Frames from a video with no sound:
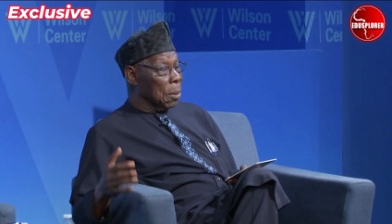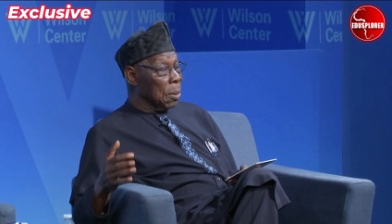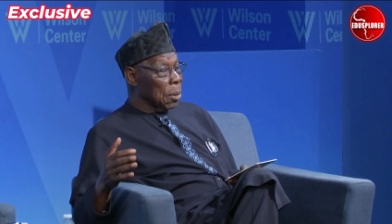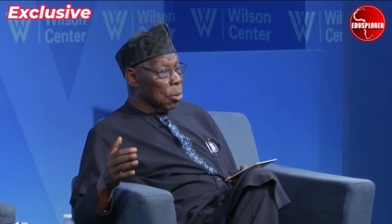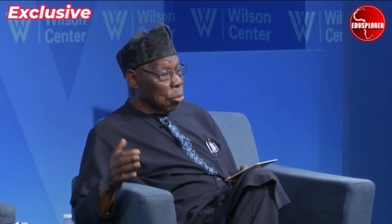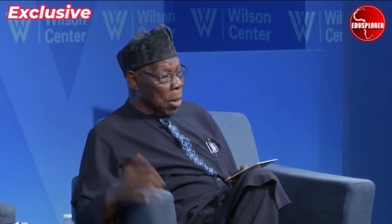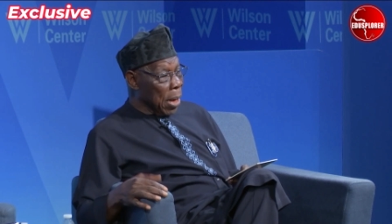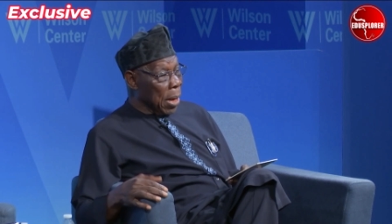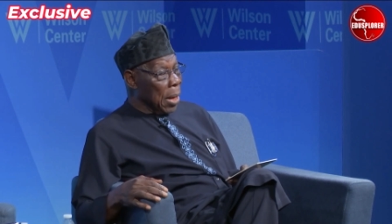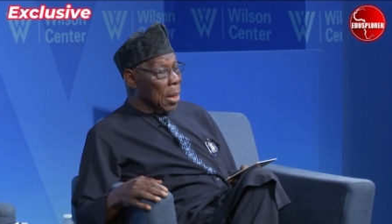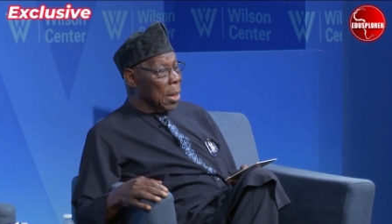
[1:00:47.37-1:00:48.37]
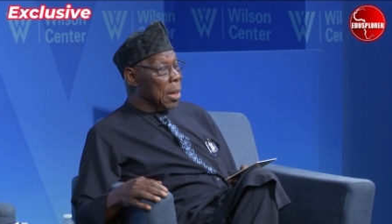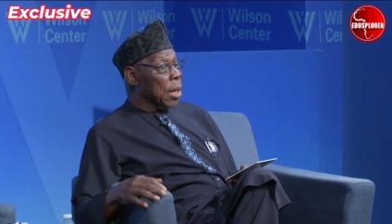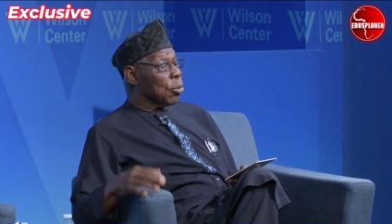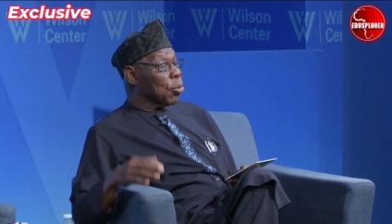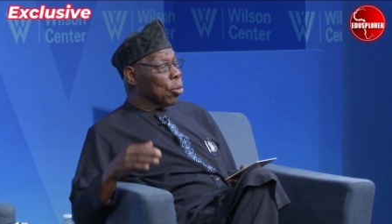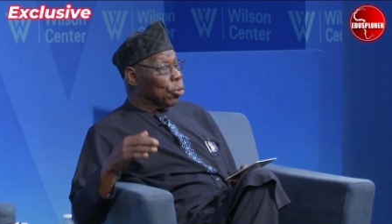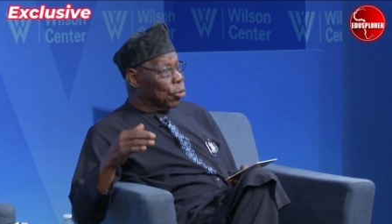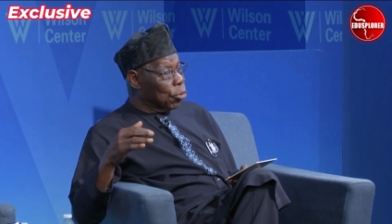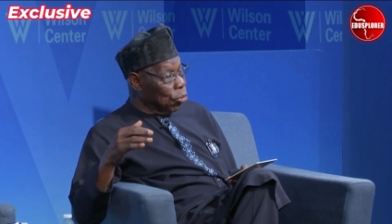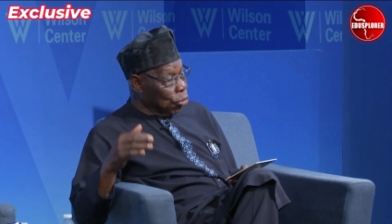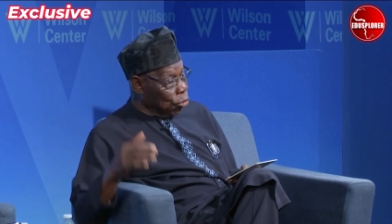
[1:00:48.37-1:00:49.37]
the way it
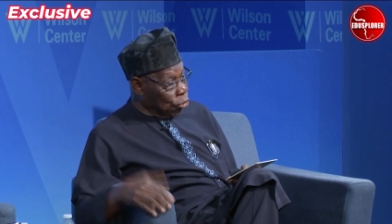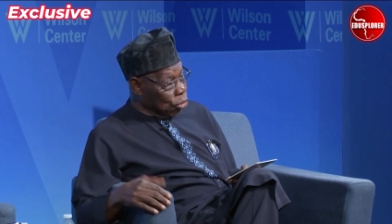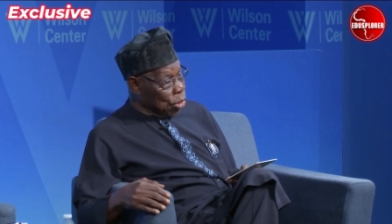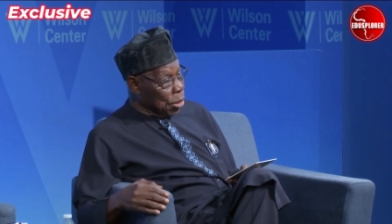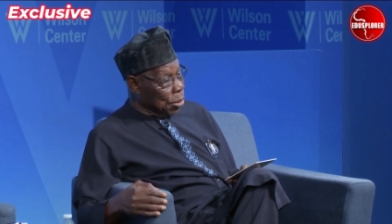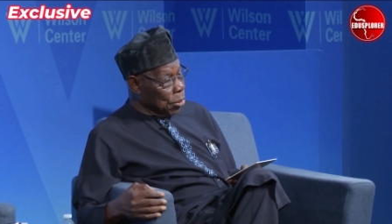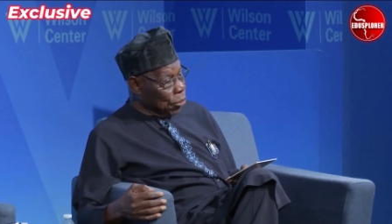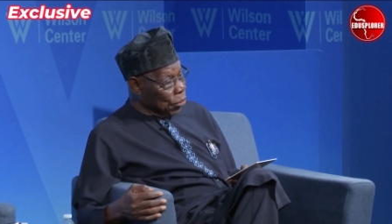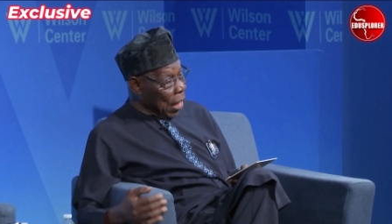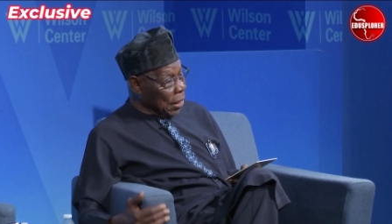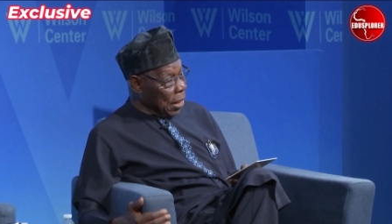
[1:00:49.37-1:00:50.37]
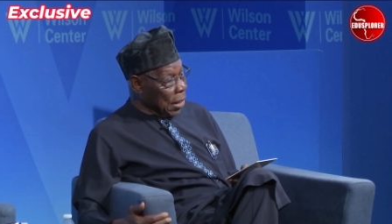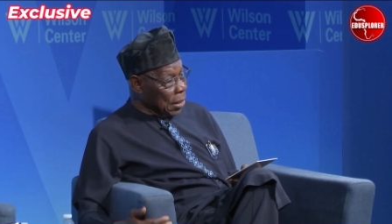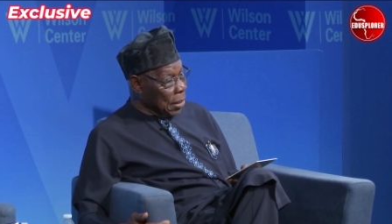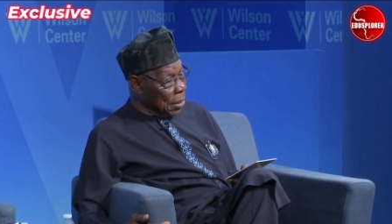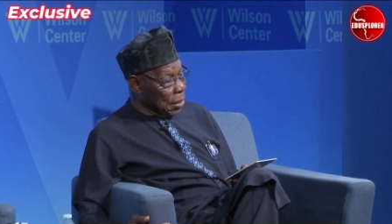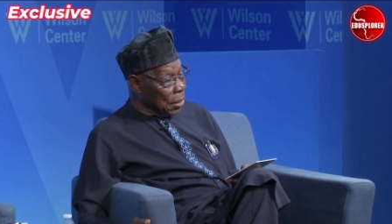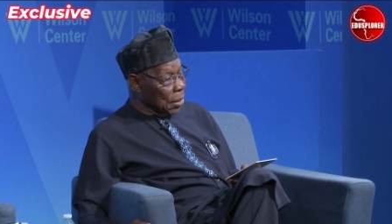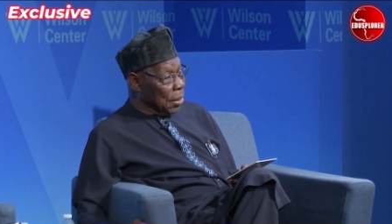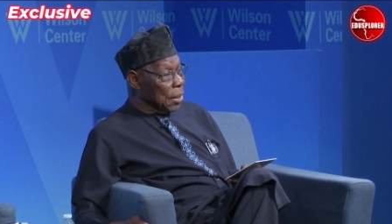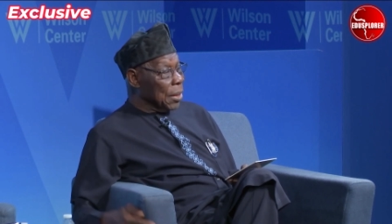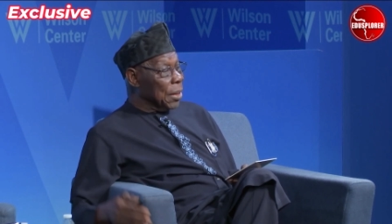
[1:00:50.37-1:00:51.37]
was started,
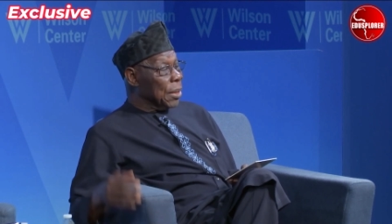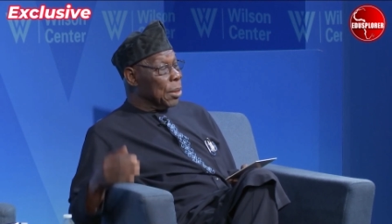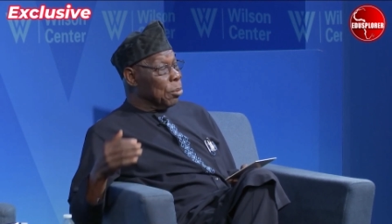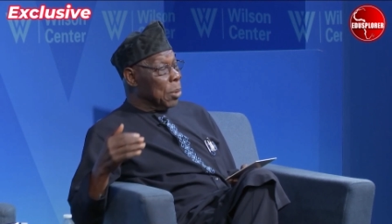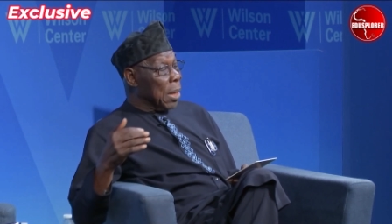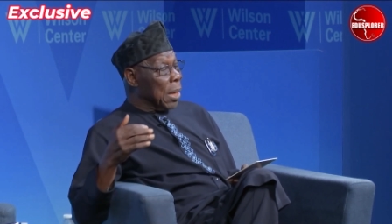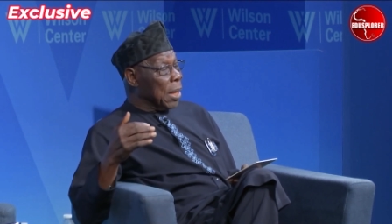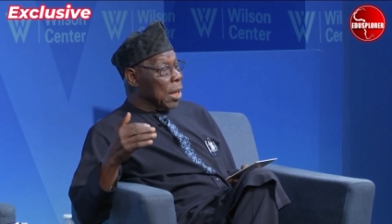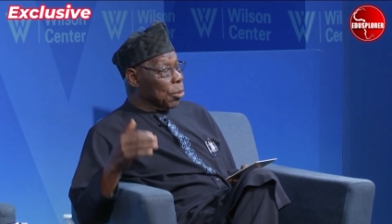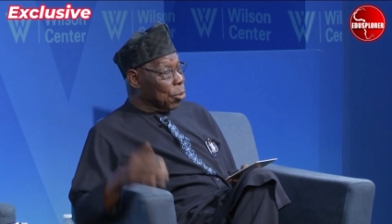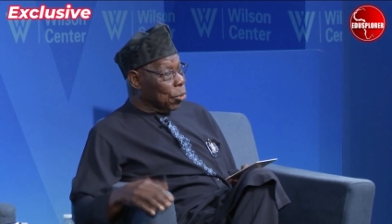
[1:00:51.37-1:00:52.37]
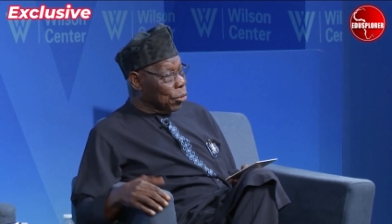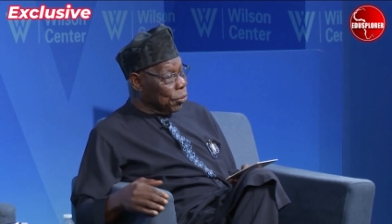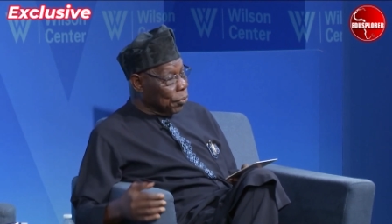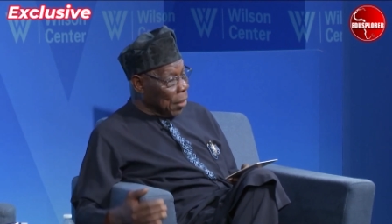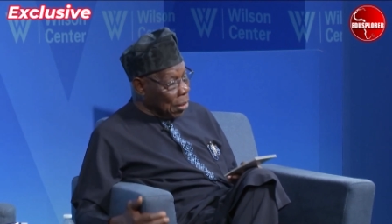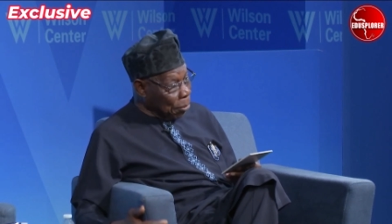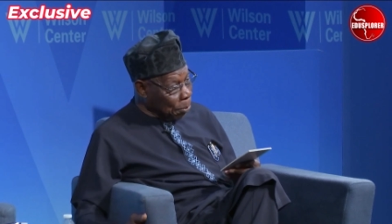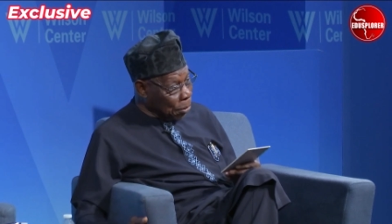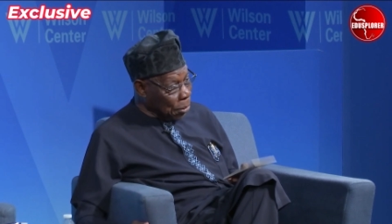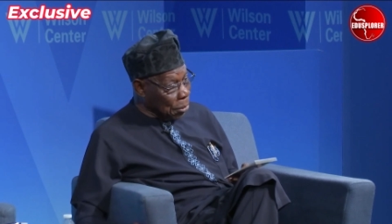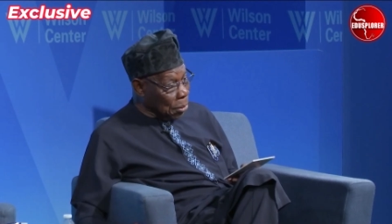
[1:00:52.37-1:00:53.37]
the way it was
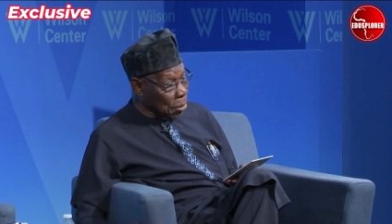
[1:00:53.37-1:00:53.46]
developed,